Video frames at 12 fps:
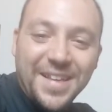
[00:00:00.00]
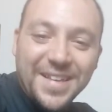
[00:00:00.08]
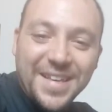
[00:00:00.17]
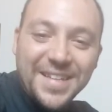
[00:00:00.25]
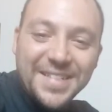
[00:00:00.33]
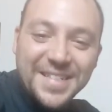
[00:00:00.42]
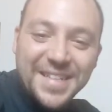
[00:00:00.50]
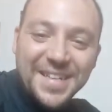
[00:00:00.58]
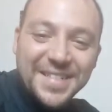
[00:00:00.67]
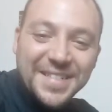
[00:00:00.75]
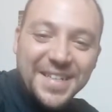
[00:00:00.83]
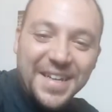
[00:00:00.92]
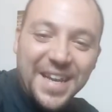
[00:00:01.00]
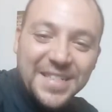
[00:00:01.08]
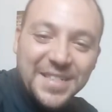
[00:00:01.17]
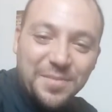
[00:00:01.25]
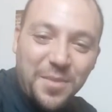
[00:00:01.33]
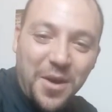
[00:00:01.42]
Casey Gay saying,
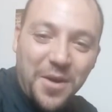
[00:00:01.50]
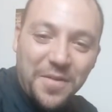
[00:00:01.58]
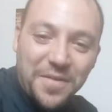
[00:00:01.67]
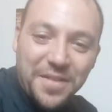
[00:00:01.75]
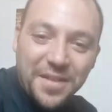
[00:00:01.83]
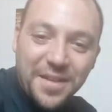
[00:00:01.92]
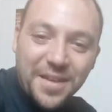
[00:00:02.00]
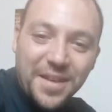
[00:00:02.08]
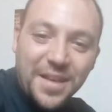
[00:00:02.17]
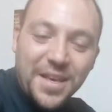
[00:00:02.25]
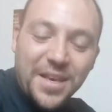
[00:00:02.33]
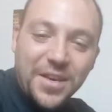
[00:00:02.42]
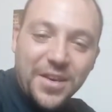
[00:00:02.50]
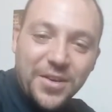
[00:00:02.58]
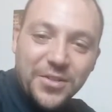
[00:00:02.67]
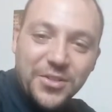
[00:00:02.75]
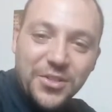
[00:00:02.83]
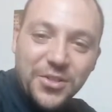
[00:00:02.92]
next month
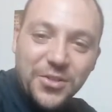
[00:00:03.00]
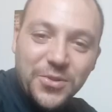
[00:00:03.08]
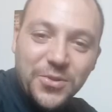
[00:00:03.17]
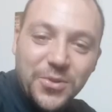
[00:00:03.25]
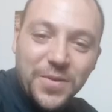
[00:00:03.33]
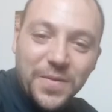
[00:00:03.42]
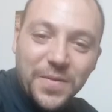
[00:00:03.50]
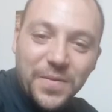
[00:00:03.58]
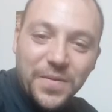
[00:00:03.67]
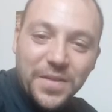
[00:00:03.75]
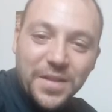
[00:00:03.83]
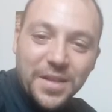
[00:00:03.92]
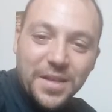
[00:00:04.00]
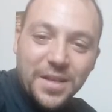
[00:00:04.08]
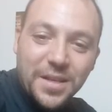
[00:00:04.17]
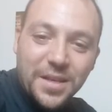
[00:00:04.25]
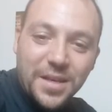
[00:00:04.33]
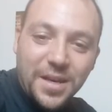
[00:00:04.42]
could you
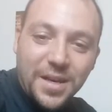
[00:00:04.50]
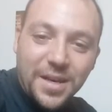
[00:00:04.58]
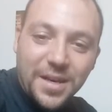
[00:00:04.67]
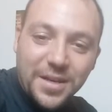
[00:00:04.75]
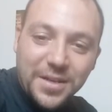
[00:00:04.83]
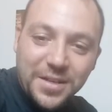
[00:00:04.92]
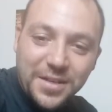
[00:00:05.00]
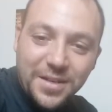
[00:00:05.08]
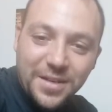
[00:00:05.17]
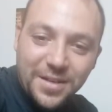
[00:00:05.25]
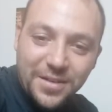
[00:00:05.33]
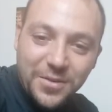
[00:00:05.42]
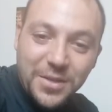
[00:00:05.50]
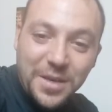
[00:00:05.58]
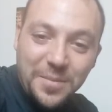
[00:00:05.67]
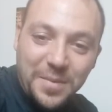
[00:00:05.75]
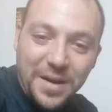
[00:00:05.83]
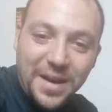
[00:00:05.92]
you
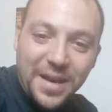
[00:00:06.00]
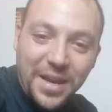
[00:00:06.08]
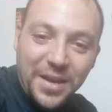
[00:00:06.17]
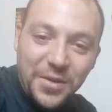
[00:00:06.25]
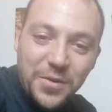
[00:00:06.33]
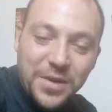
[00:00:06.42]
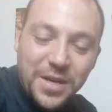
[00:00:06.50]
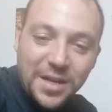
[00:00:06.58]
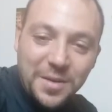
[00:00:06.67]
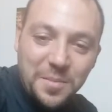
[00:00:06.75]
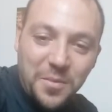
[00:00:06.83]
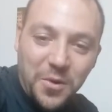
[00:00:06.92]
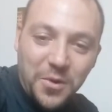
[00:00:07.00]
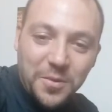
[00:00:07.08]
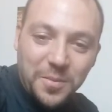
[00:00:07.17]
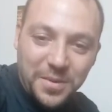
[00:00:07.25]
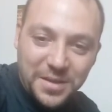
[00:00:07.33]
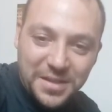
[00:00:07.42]
can buy a new cutting
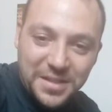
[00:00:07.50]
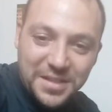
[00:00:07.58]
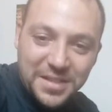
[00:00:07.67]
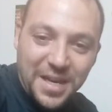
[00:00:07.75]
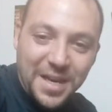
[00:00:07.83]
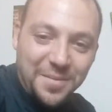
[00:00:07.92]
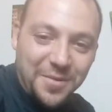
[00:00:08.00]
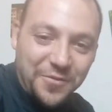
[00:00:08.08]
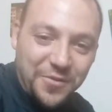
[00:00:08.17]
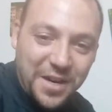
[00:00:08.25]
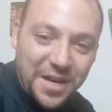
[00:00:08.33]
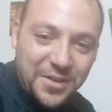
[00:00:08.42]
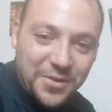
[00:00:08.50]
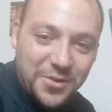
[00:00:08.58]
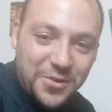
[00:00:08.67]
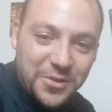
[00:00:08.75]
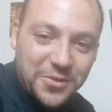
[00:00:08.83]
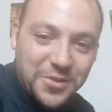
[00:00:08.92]
board, please. I'm afraid you're
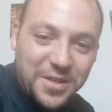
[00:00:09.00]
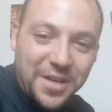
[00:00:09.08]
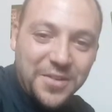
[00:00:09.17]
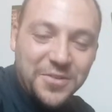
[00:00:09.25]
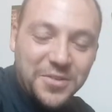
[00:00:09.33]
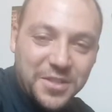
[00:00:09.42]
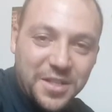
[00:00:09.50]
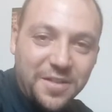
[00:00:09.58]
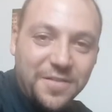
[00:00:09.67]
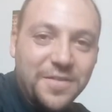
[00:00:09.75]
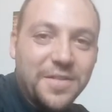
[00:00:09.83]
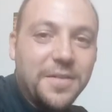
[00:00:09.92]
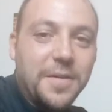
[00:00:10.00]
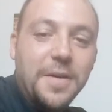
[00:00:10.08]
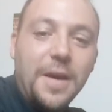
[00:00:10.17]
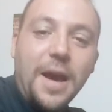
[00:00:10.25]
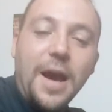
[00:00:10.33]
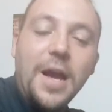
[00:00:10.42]
going to cut yourself.
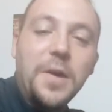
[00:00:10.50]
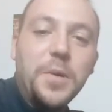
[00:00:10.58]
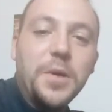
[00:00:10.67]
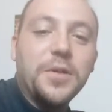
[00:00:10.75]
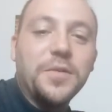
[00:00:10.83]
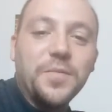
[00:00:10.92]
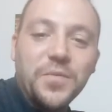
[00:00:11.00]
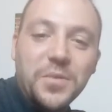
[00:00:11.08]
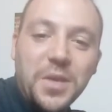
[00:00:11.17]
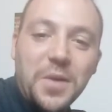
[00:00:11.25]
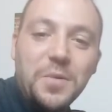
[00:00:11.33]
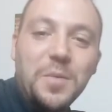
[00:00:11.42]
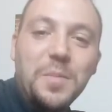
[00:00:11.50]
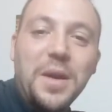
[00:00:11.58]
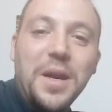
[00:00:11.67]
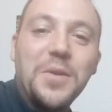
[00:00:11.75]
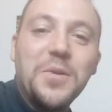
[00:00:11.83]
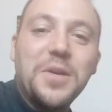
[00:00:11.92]
I will
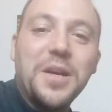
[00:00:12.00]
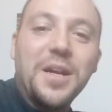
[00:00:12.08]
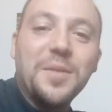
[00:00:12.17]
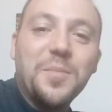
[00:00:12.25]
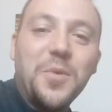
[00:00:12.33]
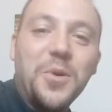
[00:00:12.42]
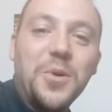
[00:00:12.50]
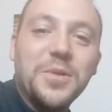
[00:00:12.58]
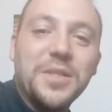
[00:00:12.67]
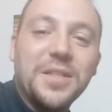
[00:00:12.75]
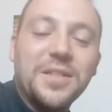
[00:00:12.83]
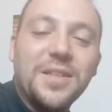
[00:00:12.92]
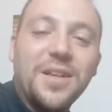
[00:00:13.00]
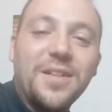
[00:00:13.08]
buy a new cut board, and